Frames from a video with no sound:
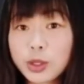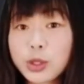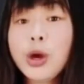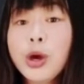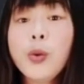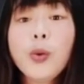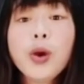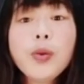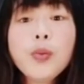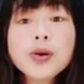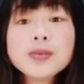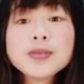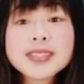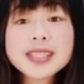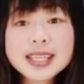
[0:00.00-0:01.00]
we will
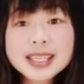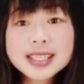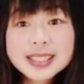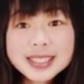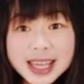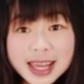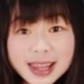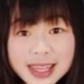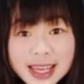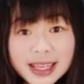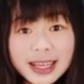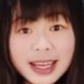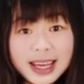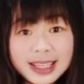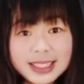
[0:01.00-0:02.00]
see something
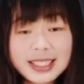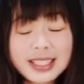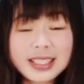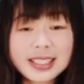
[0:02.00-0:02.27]
like this.